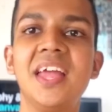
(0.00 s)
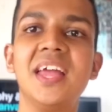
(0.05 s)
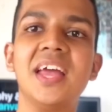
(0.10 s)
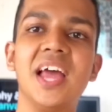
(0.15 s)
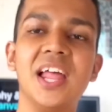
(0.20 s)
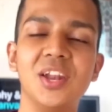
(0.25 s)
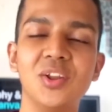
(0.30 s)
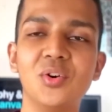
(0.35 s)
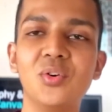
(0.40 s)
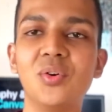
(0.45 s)

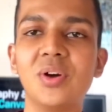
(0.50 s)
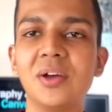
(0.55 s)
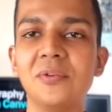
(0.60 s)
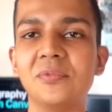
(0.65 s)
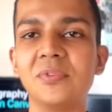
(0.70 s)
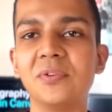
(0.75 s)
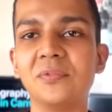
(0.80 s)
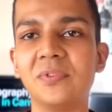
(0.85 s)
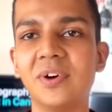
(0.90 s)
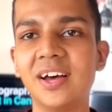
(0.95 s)
Hello
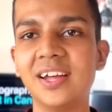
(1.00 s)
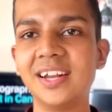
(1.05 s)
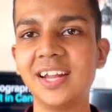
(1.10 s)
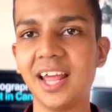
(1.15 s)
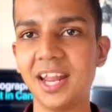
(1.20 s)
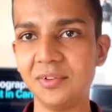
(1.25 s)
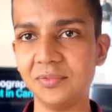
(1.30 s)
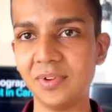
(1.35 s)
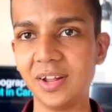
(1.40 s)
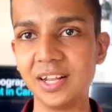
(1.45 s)
everyone
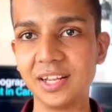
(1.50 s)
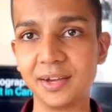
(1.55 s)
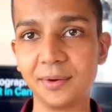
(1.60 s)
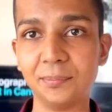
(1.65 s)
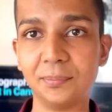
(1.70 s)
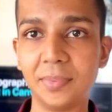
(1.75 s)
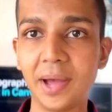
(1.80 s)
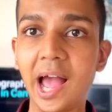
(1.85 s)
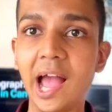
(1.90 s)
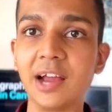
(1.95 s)
and welcome
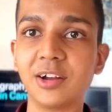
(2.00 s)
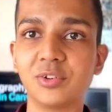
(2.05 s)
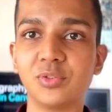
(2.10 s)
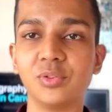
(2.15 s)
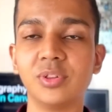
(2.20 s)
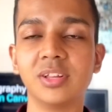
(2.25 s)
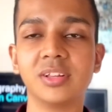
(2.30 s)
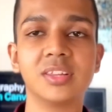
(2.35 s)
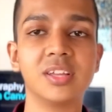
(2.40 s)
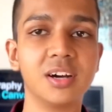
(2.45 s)
back to
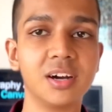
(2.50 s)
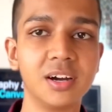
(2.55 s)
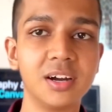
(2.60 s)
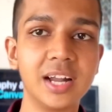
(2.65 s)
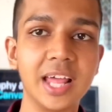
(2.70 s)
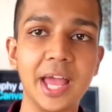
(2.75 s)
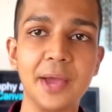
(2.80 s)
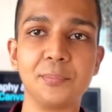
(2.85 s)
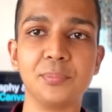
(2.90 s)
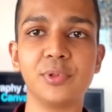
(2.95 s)
the third
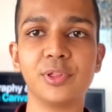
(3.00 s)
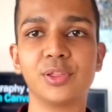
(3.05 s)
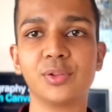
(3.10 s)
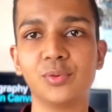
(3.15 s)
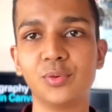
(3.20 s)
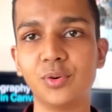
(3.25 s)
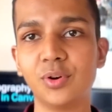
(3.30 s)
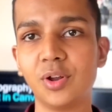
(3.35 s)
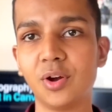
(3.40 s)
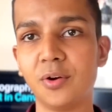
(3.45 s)

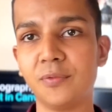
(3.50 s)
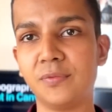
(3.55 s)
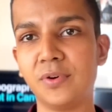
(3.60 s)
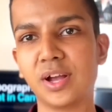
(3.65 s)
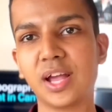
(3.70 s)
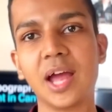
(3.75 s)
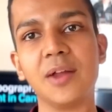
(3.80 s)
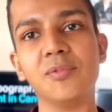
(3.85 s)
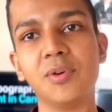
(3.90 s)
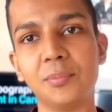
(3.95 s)
episode of a
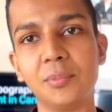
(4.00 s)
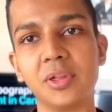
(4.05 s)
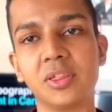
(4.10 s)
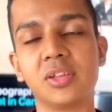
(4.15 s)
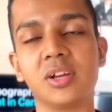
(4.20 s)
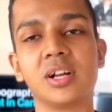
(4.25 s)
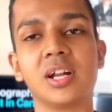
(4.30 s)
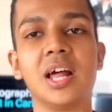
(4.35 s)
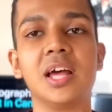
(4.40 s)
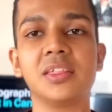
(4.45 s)
Canva
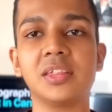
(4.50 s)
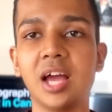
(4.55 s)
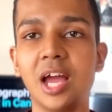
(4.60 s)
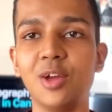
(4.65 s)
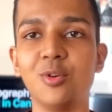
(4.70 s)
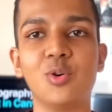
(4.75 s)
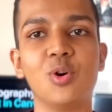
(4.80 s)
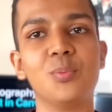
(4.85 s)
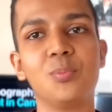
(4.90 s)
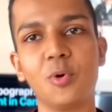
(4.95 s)
Masterclass. I
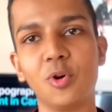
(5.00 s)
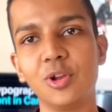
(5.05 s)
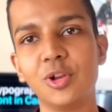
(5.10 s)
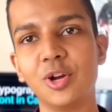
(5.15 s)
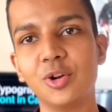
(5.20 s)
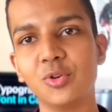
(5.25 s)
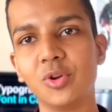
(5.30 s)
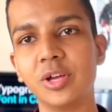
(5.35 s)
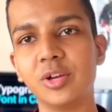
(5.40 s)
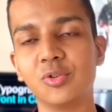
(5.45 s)
hope all you're
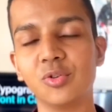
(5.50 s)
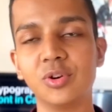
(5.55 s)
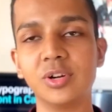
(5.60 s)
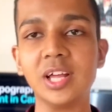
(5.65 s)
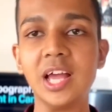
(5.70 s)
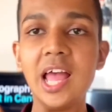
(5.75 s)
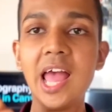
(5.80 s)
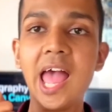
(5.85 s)
doing good.